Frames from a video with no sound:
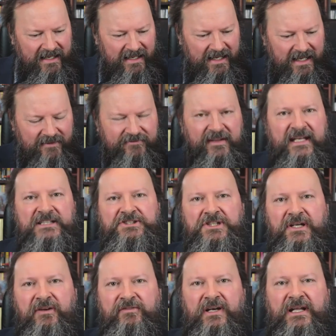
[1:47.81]

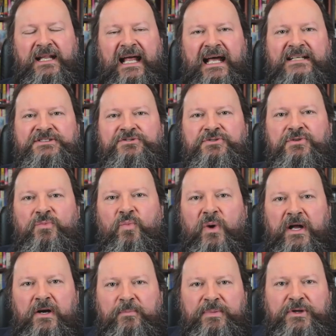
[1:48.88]
vision of a classroom
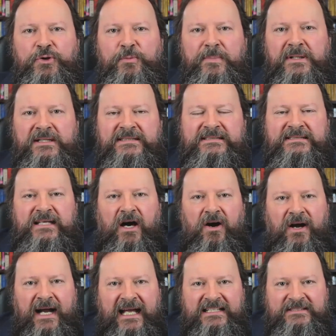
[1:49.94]
where pupils
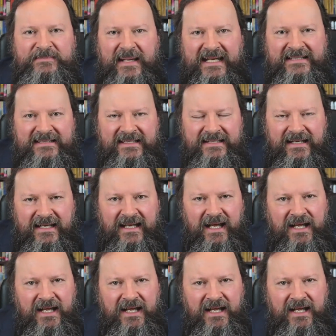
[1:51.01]
are expected